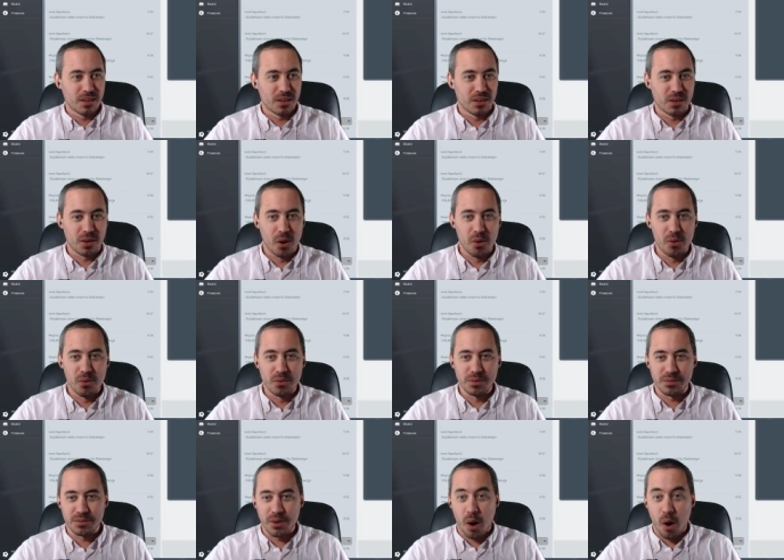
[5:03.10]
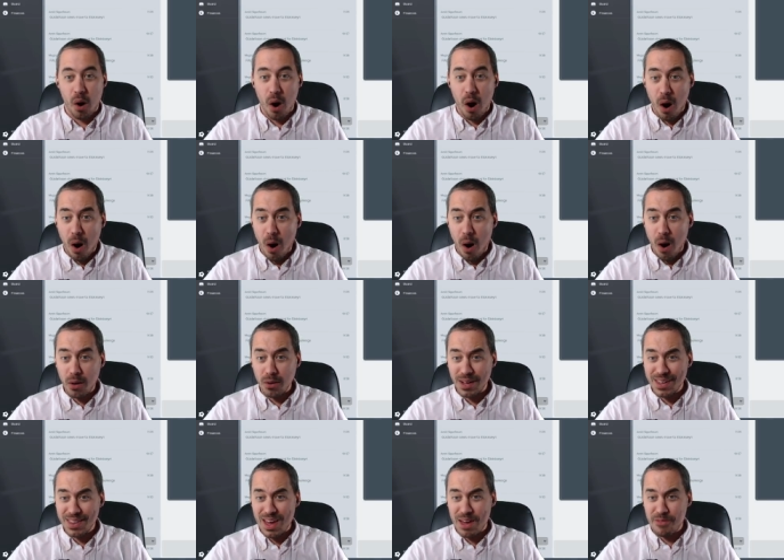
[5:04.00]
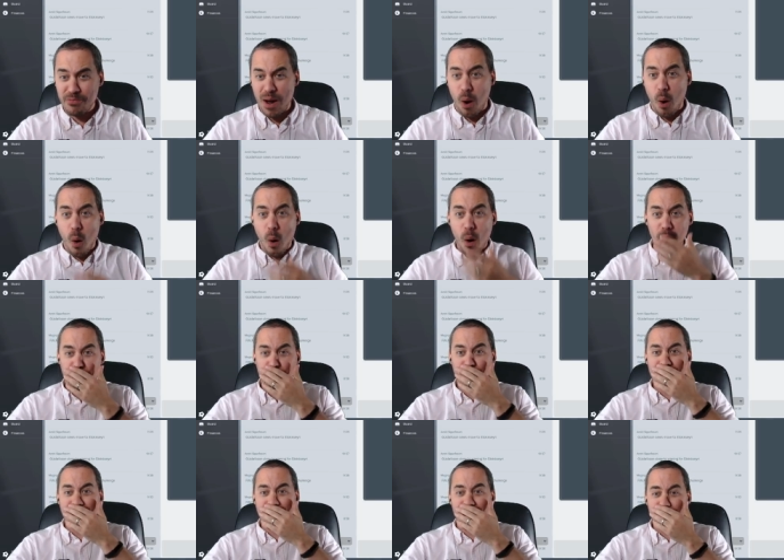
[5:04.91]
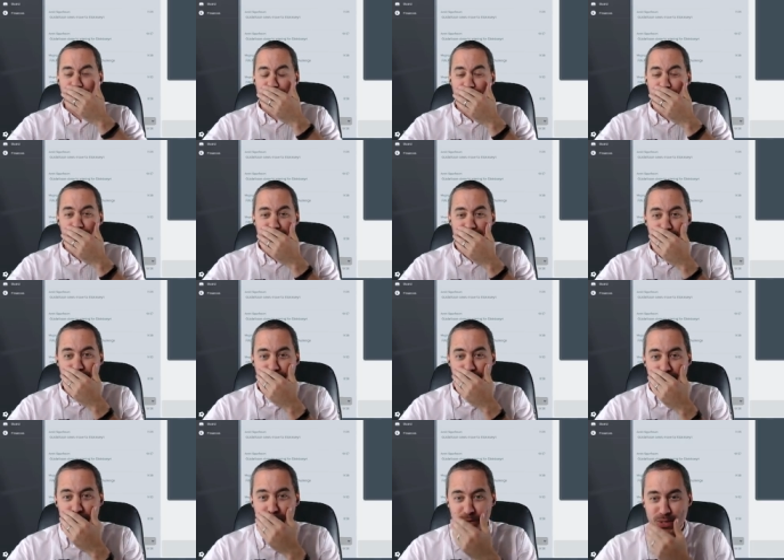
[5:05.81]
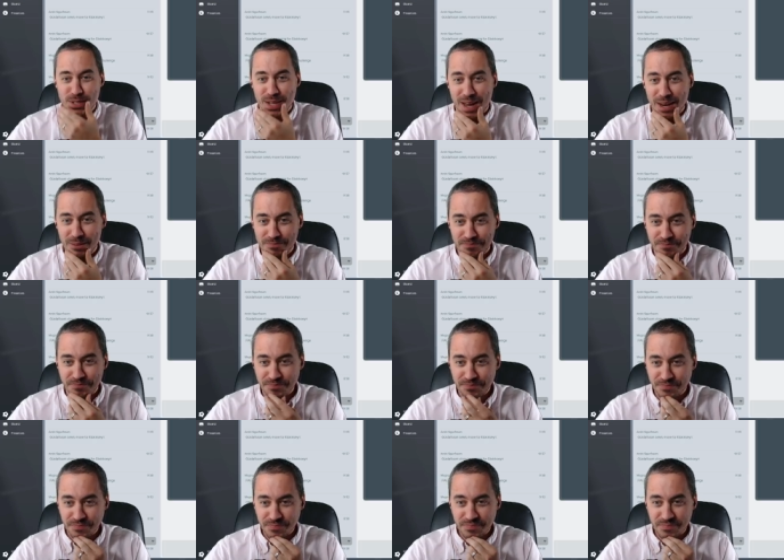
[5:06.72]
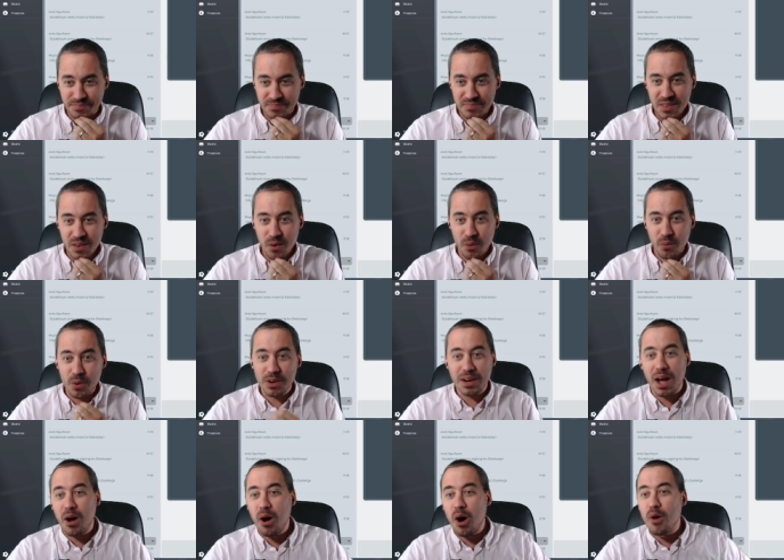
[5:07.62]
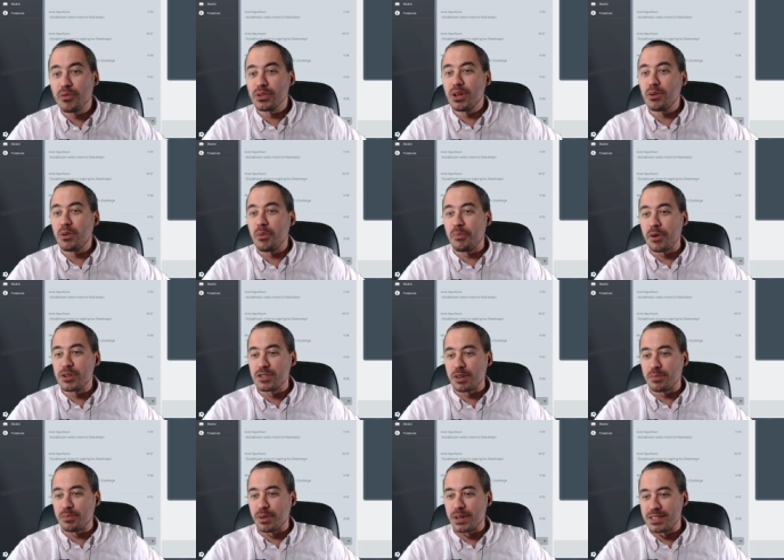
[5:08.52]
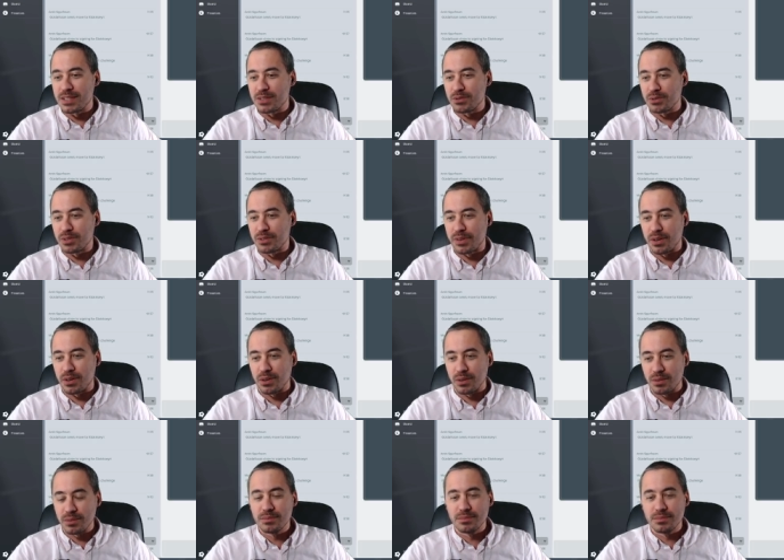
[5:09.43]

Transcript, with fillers: Go. Oh, look at that. Oh, three and a half stars, 75%. We're now overloaded with players who can play central defender.